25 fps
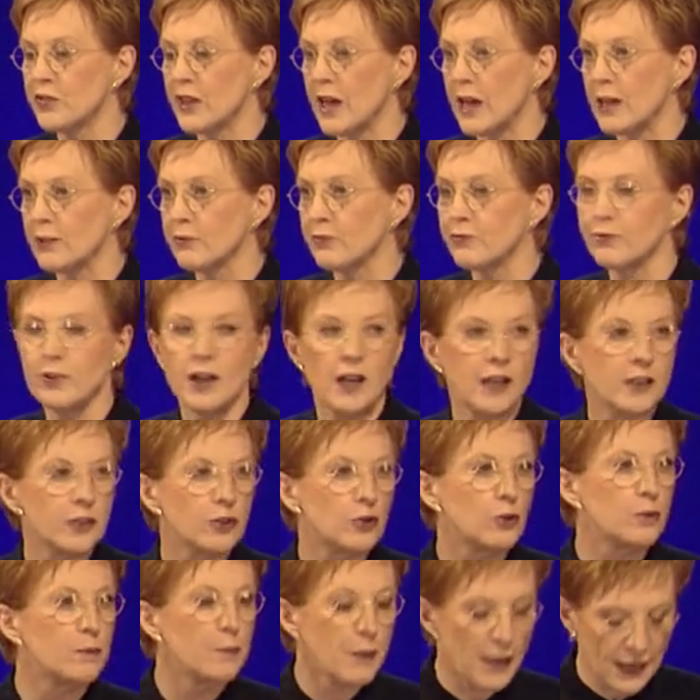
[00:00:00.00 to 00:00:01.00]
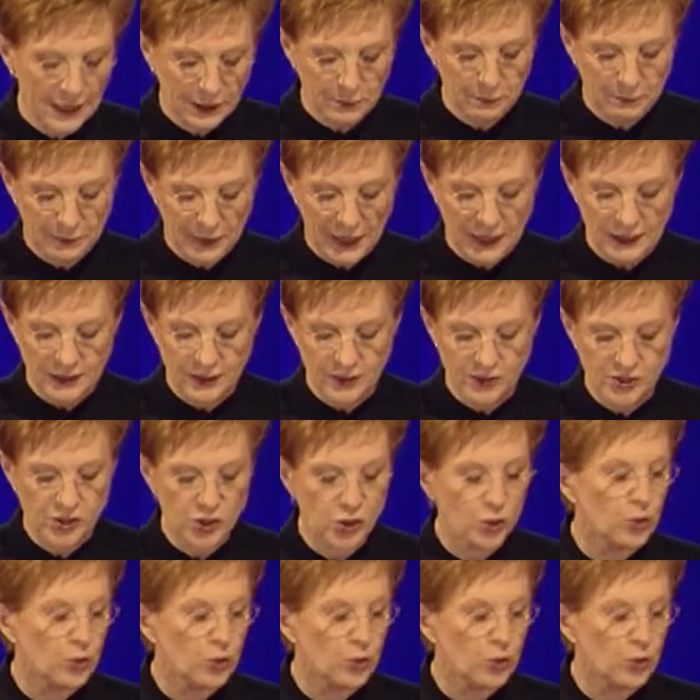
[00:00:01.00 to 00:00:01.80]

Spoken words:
that final bank balance?